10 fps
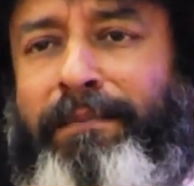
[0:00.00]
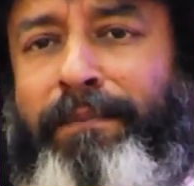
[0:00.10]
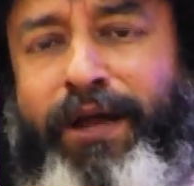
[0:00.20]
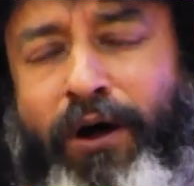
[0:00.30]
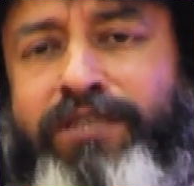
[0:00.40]

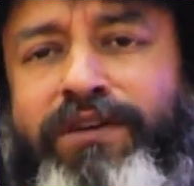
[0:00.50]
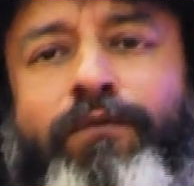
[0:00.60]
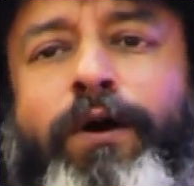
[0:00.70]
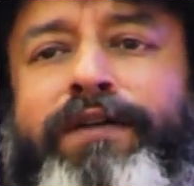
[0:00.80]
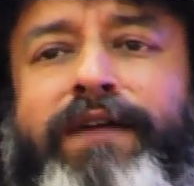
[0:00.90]
because of
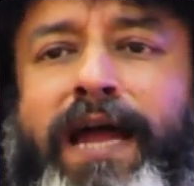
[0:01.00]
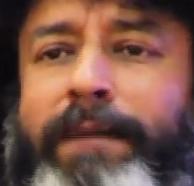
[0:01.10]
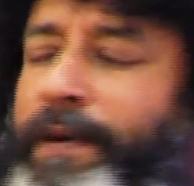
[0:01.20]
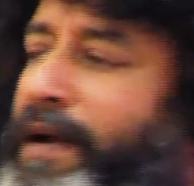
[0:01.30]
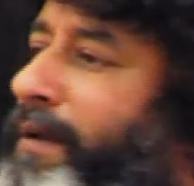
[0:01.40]
whatever
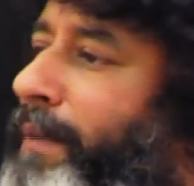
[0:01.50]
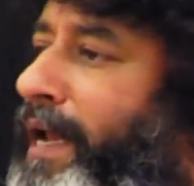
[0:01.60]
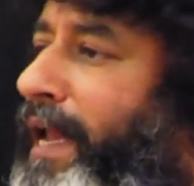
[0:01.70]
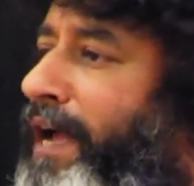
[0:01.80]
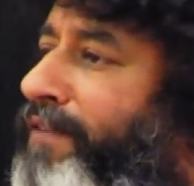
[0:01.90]
happened in my
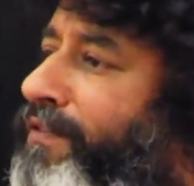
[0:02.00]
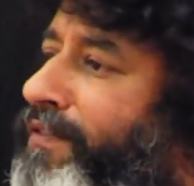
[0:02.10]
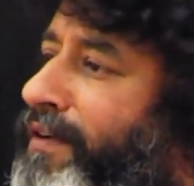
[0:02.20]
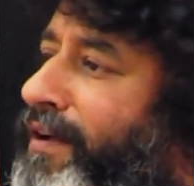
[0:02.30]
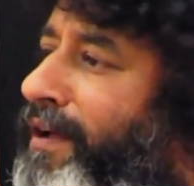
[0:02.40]

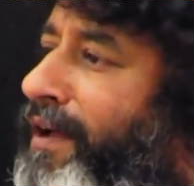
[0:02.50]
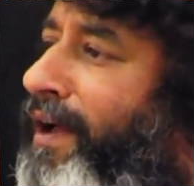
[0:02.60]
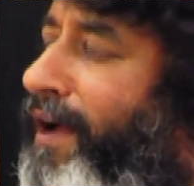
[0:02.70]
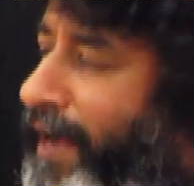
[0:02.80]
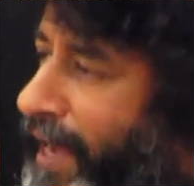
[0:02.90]
life,
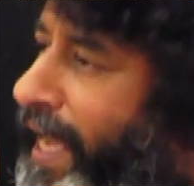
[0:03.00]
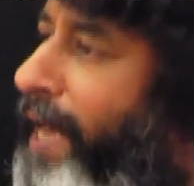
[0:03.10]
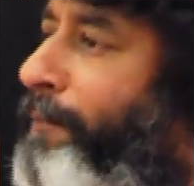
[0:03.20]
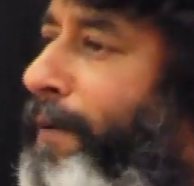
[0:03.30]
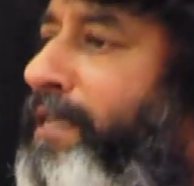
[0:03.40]
I
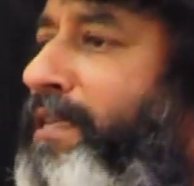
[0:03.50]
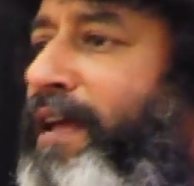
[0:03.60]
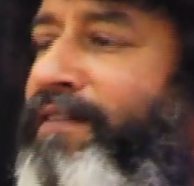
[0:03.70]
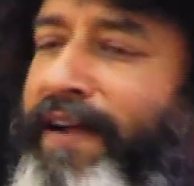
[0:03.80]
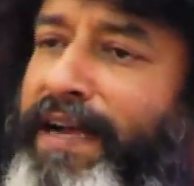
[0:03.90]

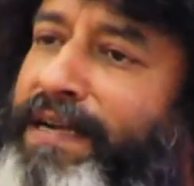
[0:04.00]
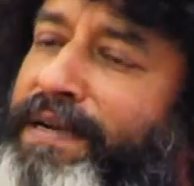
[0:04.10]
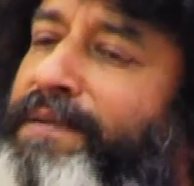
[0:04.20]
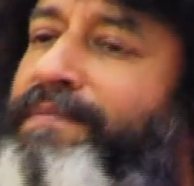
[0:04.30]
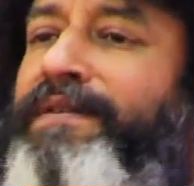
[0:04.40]
helplessly
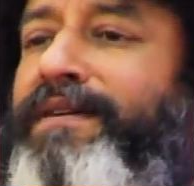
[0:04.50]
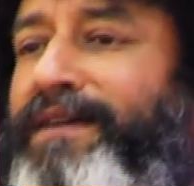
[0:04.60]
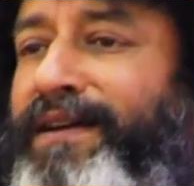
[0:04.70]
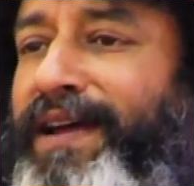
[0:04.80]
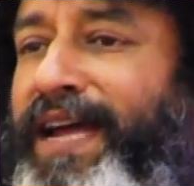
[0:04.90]
went
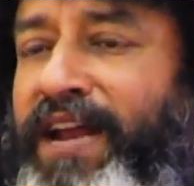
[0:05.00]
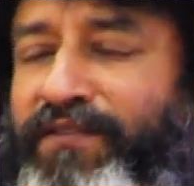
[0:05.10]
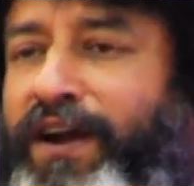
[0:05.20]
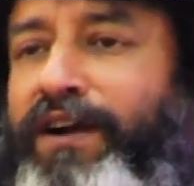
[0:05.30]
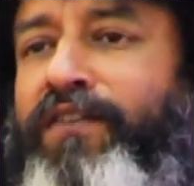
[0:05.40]
in
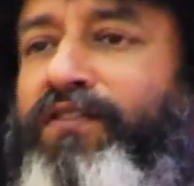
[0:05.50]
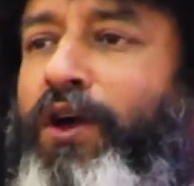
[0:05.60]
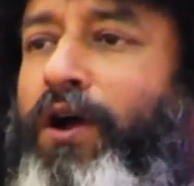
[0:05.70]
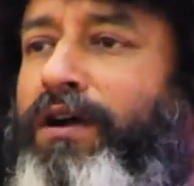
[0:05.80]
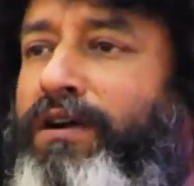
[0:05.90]
front of
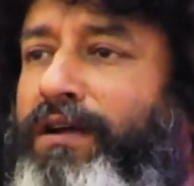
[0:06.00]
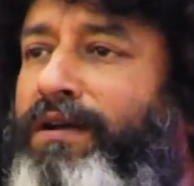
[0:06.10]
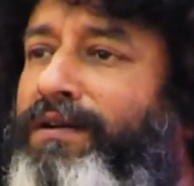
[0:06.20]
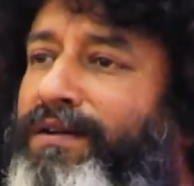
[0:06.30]
the altar.